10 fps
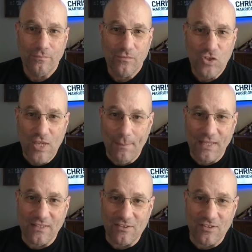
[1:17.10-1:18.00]
You can't
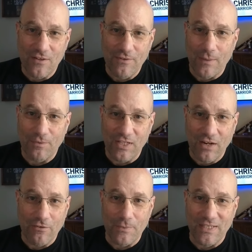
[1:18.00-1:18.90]
make this stuff up. The
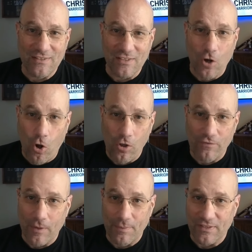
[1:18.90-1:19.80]
government is in all
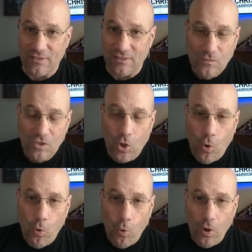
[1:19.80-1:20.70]
of our business. The
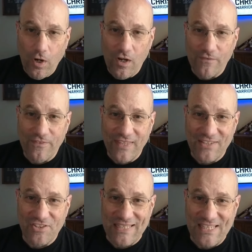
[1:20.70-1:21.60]
core of
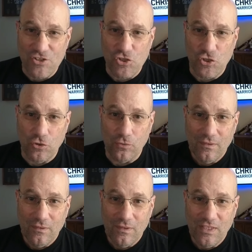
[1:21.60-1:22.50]
this issue
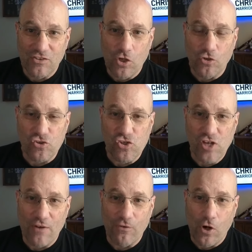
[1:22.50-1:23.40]
is called
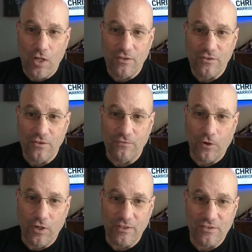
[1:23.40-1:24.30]
Chevron
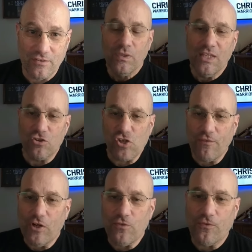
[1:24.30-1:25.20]
Deference. Now,
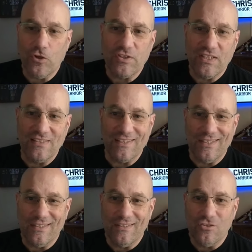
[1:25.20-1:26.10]
Chevron Deference is
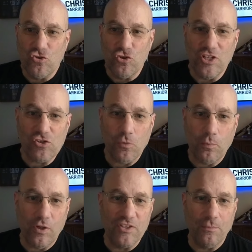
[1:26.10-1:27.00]
a judicial
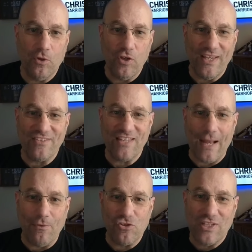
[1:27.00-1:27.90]
principle
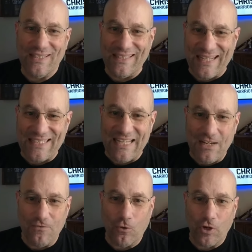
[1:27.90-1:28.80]
established in the nineteen
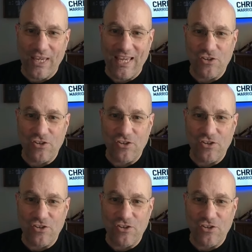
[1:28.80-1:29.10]
eighty-four case